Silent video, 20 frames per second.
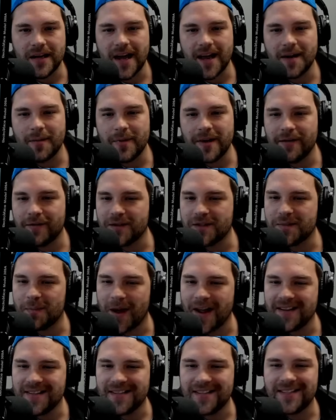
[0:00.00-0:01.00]
He had a bit of a
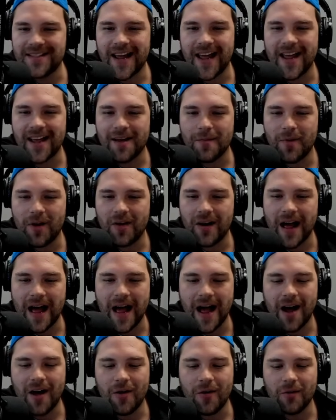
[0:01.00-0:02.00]
spicy take about
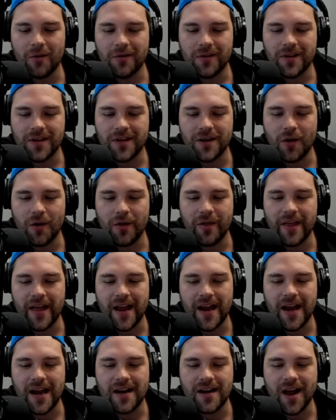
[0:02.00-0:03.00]
how,
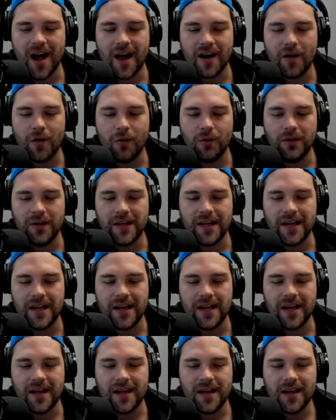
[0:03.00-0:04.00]
they not
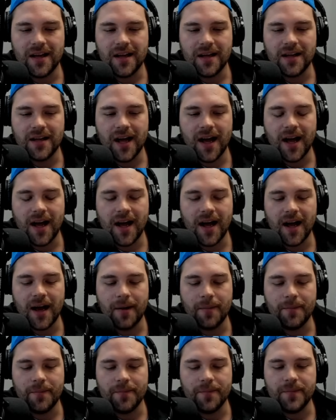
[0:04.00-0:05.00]
only
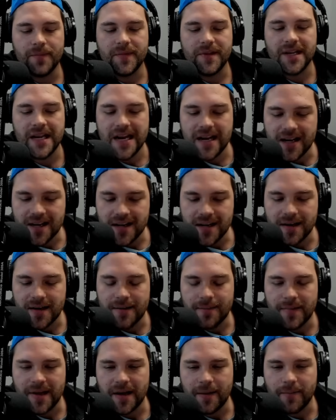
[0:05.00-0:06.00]
needed
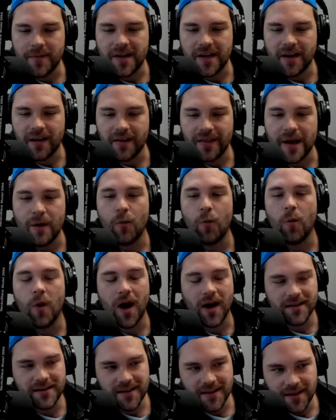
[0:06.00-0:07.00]
him here, they
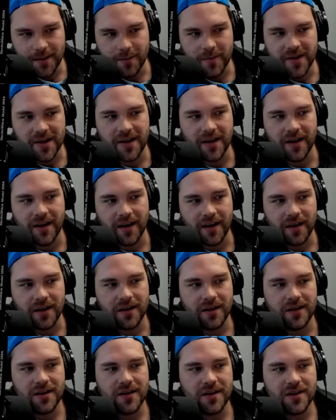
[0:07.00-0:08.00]
wanted him here.
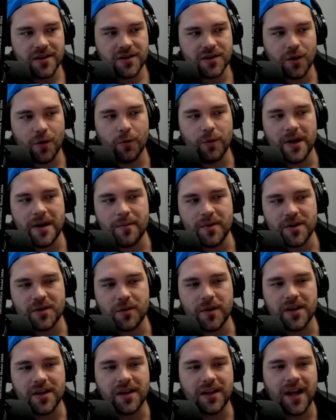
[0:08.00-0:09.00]
So read
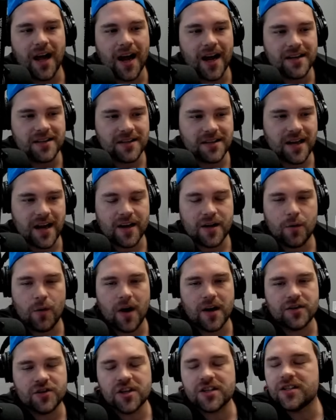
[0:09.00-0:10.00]
between the lines on how you
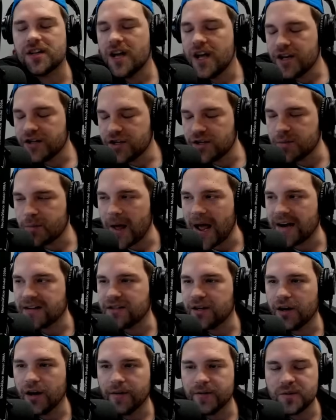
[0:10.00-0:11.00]
want. Just back
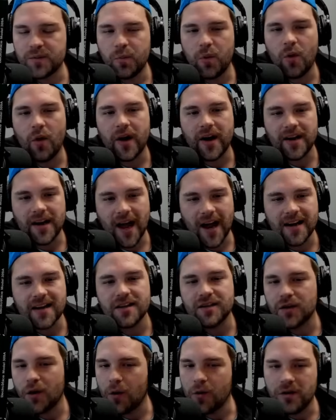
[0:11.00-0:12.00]
to Irf's point, I
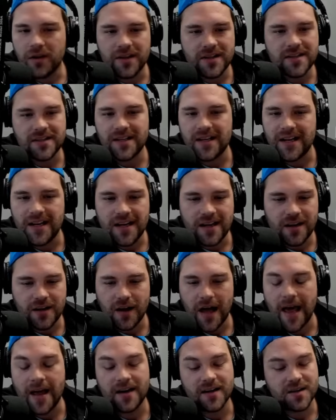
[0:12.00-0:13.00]
could totally see,
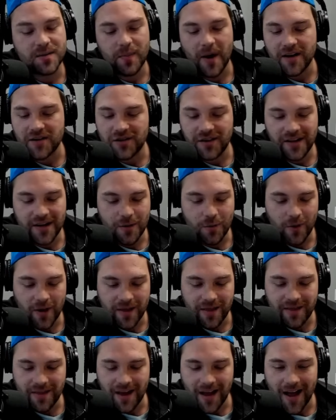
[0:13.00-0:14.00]
and especially
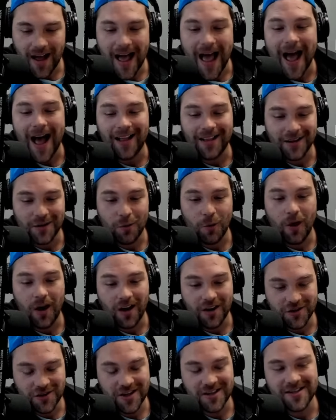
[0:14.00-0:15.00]
with Alan
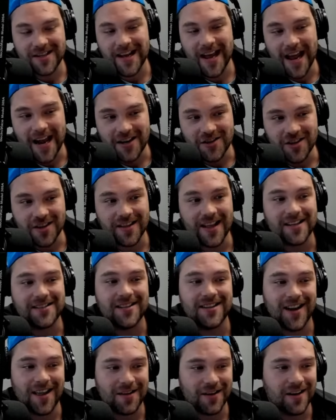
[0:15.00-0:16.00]
Walsh as the agent,
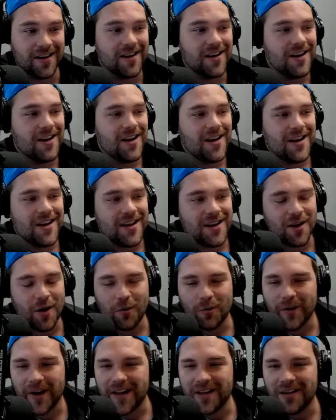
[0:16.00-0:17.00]
that's another
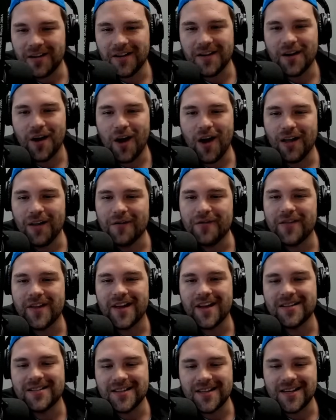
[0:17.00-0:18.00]
wrinkle in all of
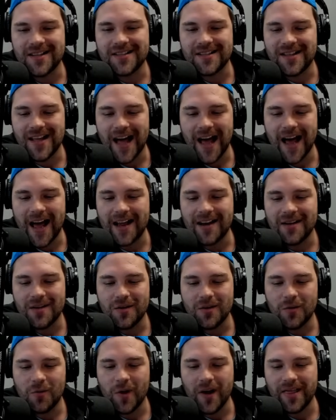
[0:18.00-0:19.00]
this, is that
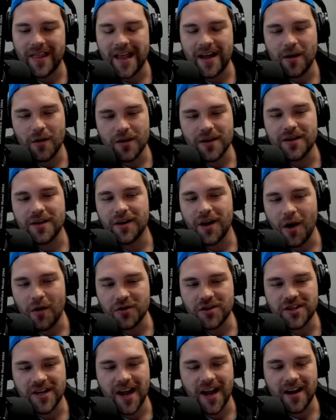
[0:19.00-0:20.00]
when they go to
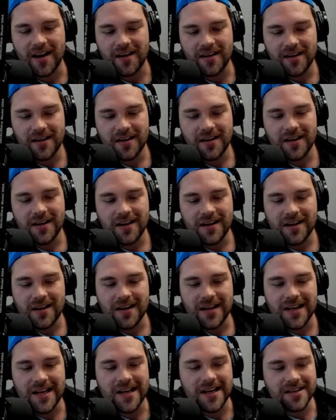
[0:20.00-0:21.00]
negotiate,
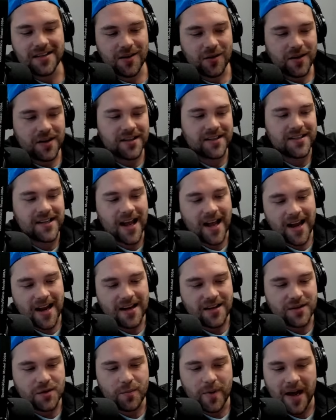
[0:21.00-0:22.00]
he's going to
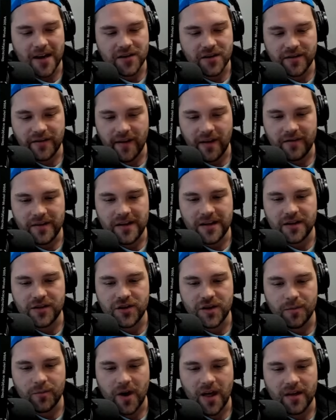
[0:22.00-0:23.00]
say to Patrik Allvin and
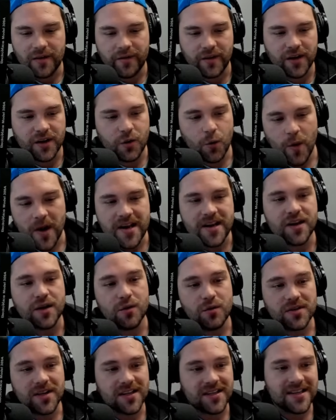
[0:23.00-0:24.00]
Jim Rutherford, Quinn
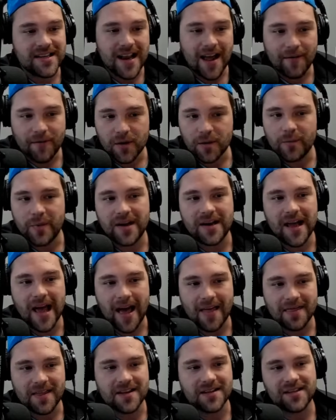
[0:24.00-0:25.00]
Hughes has never been
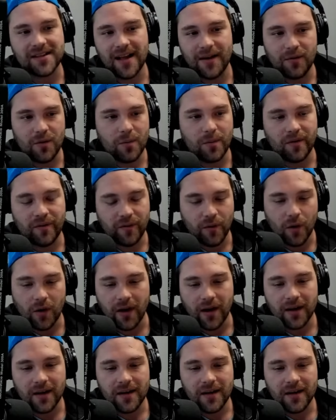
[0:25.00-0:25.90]
at this level before.